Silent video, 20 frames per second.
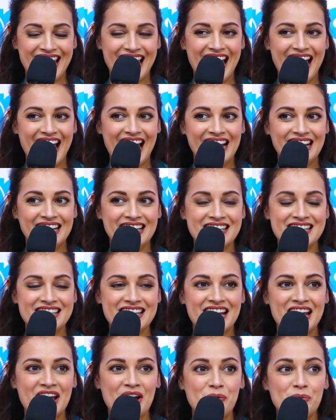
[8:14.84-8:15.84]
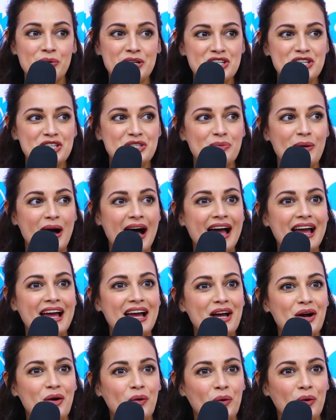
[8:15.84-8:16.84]
And which is why
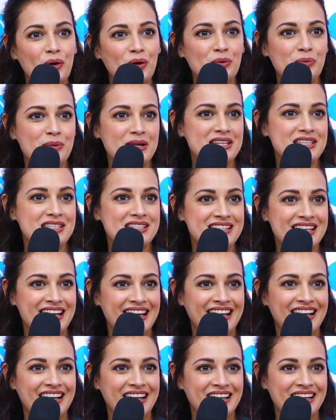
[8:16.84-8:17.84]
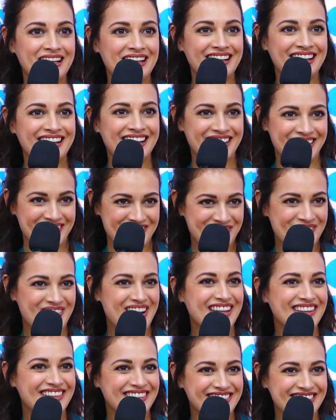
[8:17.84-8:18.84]
I always tell
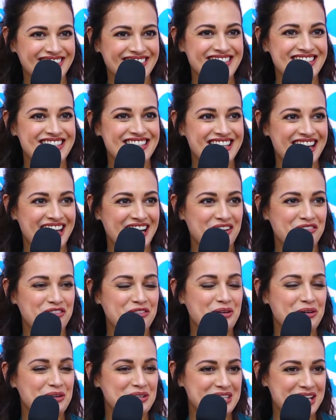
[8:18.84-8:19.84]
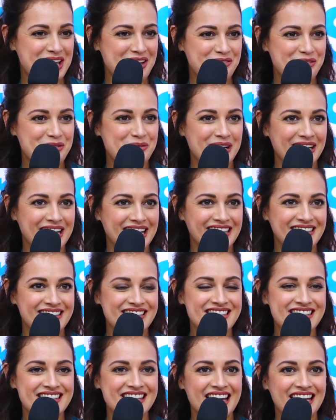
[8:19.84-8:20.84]
mothers and, of course, everyone
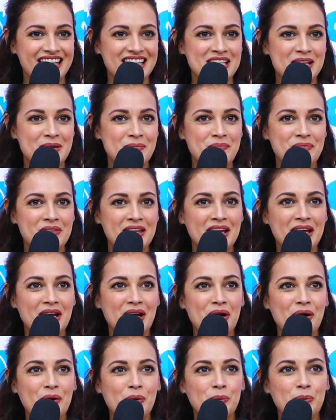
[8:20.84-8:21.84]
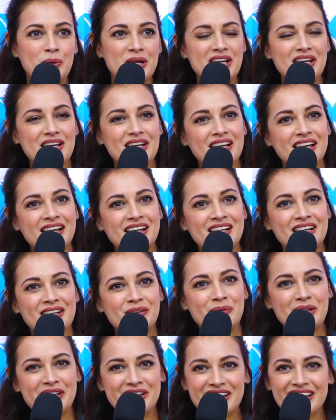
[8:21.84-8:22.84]
else that we
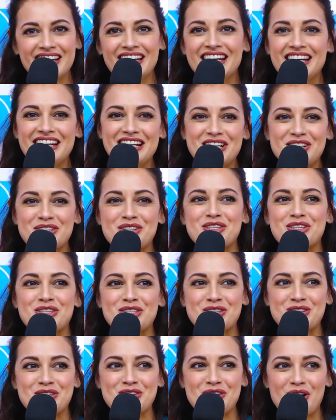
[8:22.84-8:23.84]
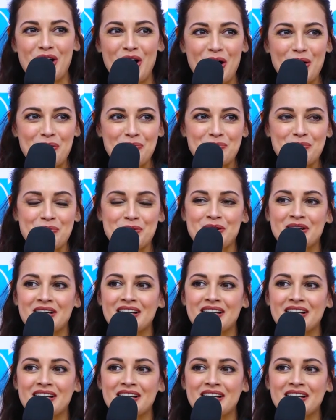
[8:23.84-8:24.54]
really need to stop